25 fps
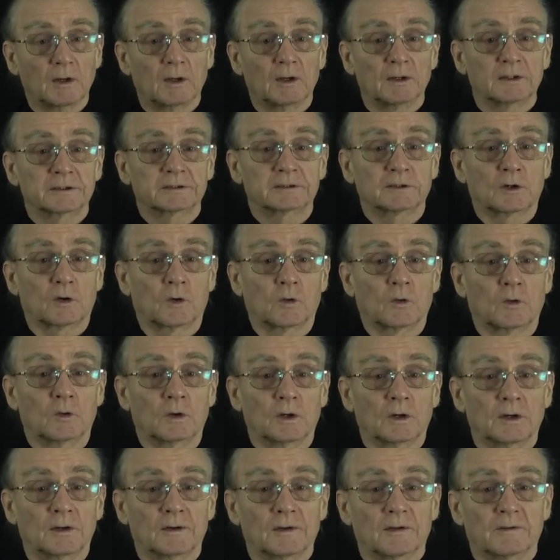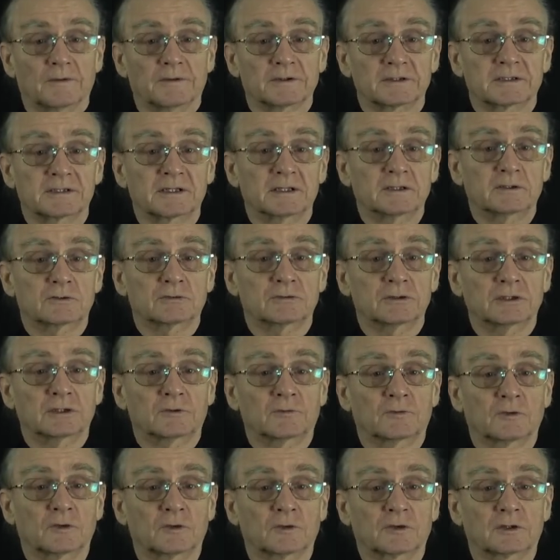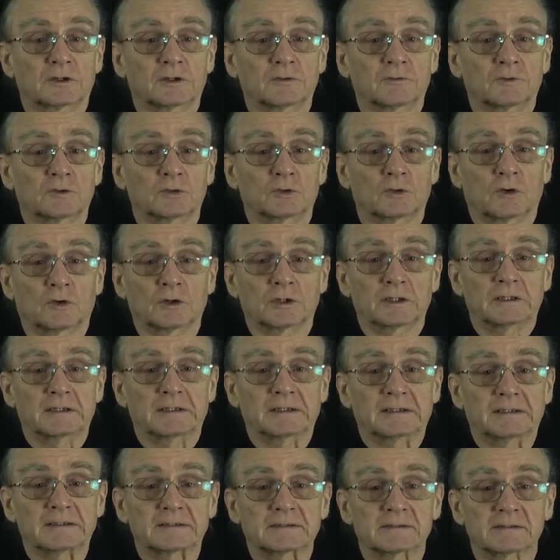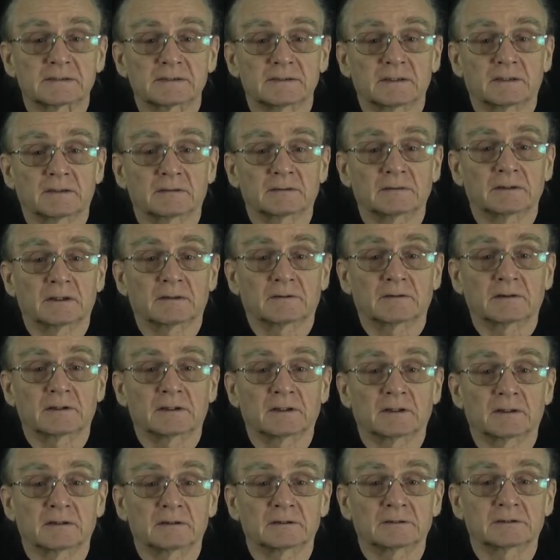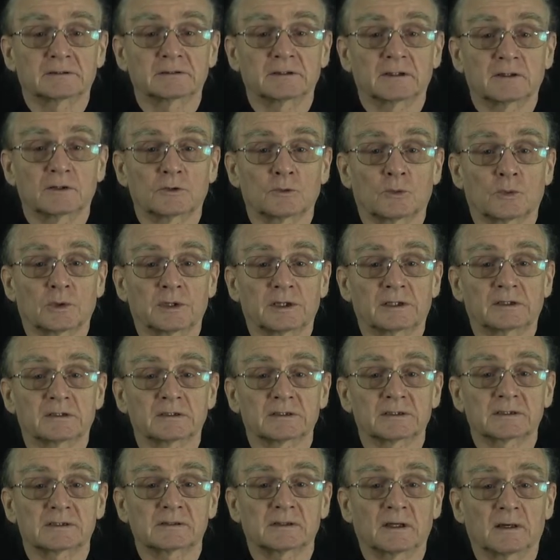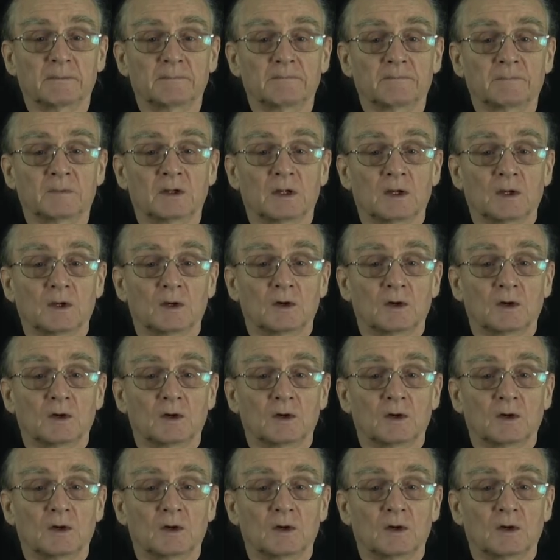So the centroid for the given coordinates is nothing else than the weighted sum